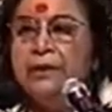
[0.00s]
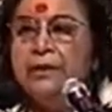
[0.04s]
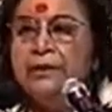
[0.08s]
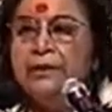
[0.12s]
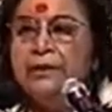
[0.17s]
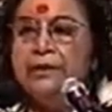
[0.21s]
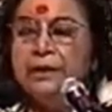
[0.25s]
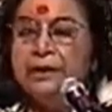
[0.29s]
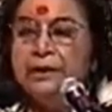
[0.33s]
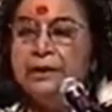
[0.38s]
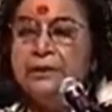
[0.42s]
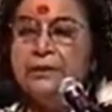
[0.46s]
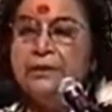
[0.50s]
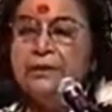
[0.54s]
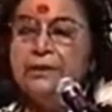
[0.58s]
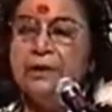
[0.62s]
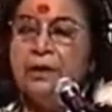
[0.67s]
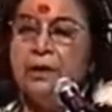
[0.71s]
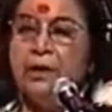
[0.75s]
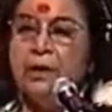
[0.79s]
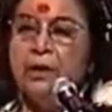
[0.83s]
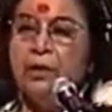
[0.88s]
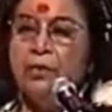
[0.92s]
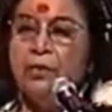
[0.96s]
Thus,
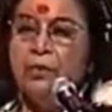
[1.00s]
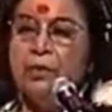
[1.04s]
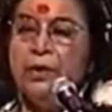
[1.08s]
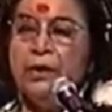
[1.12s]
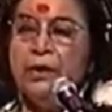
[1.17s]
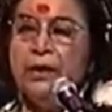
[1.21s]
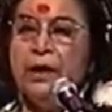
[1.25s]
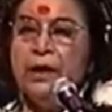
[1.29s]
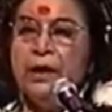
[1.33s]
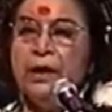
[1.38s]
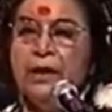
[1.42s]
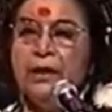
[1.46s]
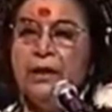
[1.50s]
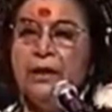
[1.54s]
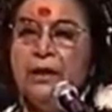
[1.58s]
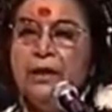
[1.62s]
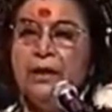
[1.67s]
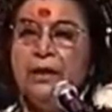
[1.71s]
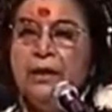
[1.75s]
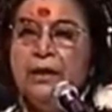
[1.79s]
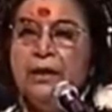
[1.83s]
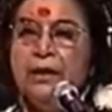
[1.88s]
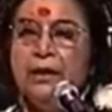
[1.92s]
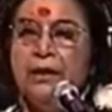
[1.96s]
we can
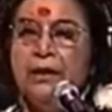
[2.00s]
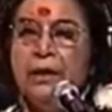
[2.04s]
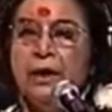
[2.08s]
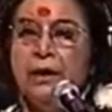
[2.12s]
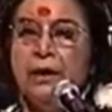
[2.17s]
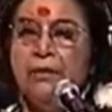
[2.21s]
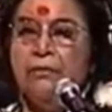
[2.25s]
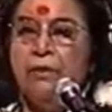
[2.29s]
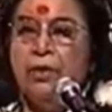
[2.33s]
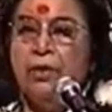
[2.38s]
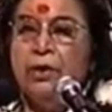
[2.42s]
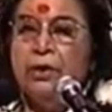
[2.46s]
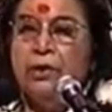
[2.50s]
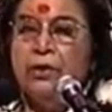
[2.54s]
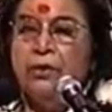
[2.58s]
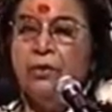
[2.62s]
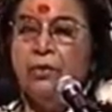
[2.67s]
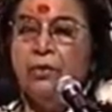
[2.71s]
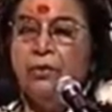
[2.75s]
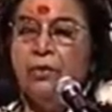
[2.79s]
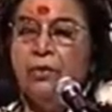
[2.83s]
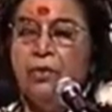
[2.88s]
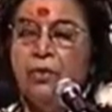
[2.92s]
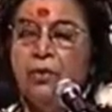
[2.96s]
avoid
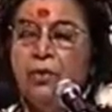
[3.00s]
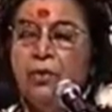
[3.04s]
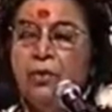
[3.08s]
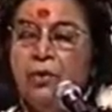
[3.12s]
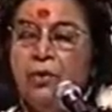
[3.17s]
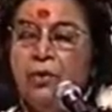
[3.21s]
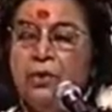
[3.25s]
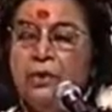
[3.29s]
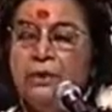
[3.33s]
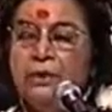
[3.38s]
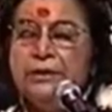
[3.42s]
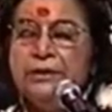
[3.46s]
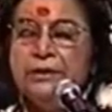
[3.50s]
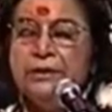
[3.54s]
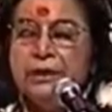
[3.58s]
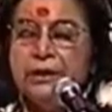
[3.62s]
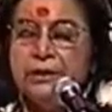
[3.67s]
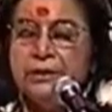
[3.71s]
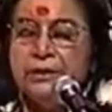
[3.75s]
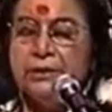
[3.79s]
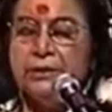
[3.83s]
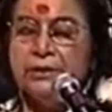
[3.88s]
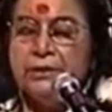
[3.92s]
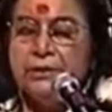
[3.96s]
all the
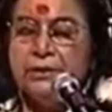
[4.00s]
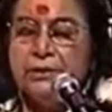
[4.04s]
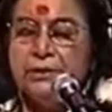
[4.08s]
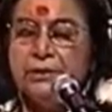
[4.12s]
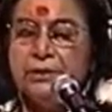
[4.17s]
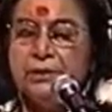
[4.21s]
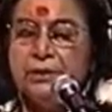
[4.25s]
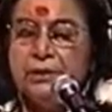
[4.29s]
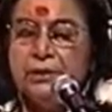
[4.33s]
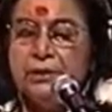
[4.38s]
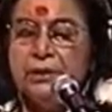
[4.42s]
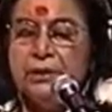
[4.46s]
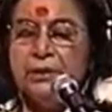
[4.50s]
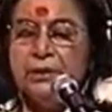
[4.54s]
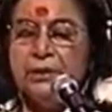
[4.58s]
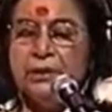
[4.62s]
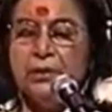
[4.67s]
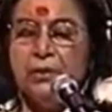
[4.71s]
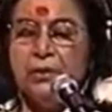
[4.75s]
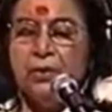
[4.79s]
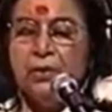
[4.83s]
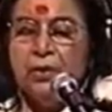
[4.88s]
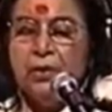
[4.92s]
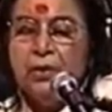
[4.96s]
struggles,
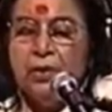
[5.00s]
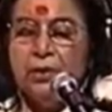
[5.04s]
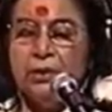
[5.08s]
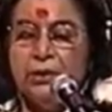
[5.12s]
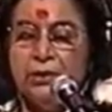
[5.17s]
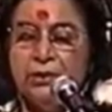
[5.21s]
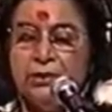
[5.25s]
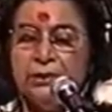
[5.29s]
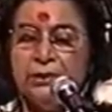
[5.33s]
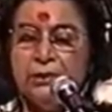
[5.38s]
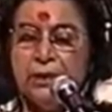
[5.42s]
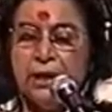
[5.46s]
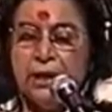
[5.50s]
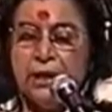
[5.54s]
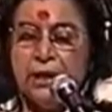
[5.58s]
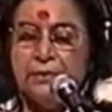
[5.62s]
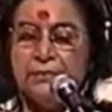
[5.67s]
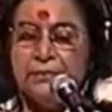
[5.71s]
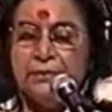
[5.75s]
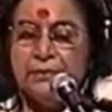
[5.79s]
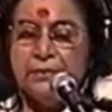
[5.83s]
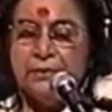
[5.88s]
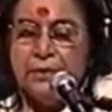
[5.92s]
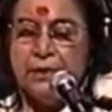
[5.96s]
all the
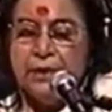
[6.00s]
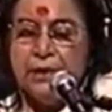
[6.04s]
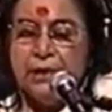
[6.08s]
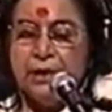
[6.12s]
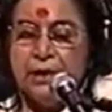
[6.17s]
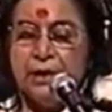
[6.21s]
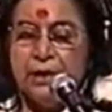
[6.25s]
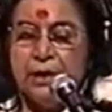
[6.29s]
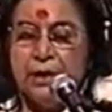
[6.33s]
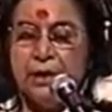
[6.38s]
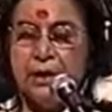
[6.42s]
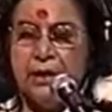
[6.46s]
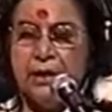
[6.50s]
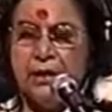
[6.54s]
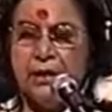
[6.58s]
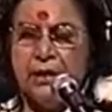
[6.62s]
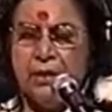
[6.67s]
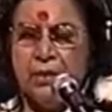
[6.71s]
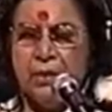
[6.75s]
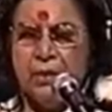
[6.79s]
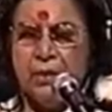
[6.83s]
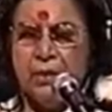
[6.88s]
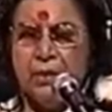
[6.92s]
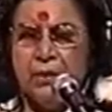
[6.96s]
strifes, and
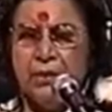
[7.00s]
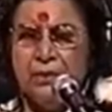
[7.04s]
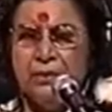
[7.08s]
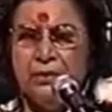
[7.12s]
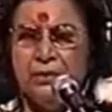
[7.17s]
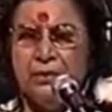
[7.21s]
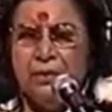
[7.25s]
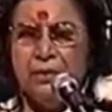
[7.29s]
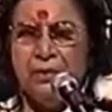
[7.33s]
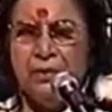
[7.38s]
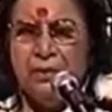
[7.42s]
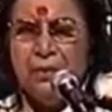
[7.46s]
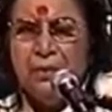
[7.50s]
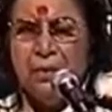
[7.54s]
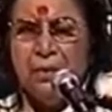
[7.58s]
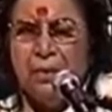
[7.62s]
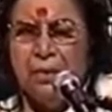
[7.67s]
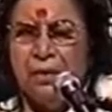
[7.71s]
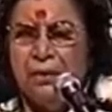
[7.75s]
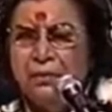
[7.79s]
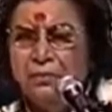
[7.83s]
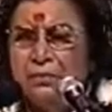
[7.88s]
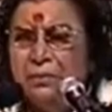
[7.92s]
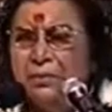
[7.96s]
all the
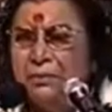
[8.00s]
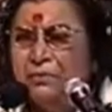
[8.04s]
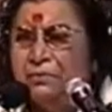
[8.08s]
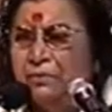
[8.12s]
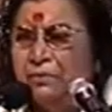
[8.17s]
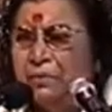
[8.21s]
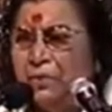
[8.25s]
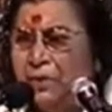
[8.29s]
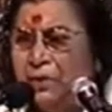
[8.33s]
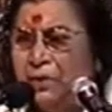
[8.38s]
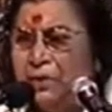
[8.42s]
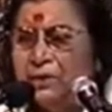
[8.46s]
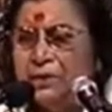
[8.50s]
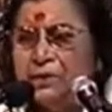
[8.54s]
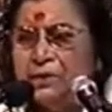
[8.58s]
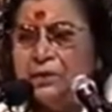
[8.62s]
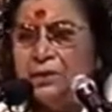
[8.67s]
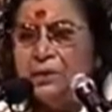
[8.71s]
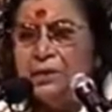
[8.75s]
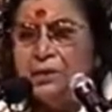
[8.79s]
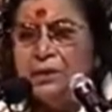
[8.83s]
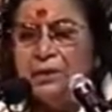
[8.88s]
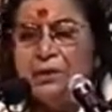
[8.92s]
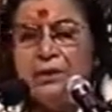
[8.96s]
horrible wars
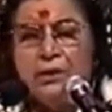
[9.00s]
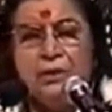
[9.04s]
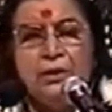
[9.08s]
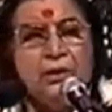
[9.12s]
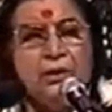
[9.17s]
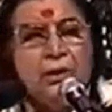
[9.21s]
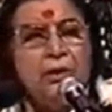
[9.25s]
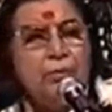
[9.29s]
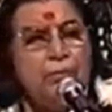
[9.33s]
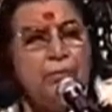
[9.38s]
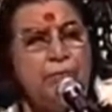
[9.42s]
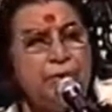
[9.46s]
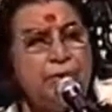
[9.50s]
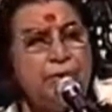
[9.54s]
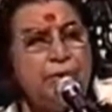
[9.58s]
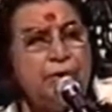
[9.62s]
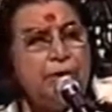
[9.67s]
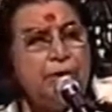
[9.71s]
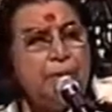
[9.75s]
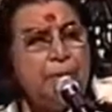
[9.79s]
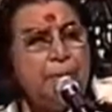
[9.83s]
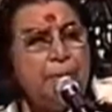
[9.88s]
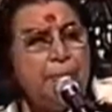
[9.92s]
completely.